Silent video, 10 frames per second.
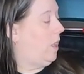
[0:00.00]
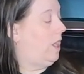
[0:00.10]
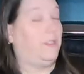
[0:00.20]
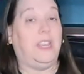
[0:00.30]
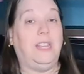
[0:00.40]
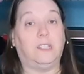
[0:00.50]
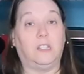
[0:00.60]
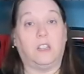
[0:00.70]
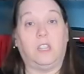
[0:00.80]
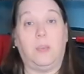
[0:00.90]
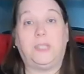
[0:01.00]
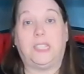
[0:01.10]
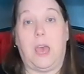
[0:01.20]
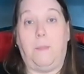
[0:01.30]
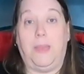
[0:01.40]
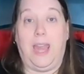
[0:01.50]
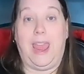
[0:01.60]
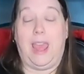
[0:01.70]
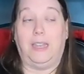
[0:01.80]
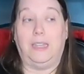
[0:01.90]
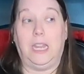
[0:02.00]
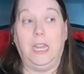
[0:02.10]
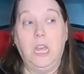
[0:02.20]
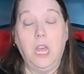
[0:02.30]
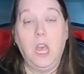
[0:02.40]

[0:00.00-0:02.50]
where these little clips come in handy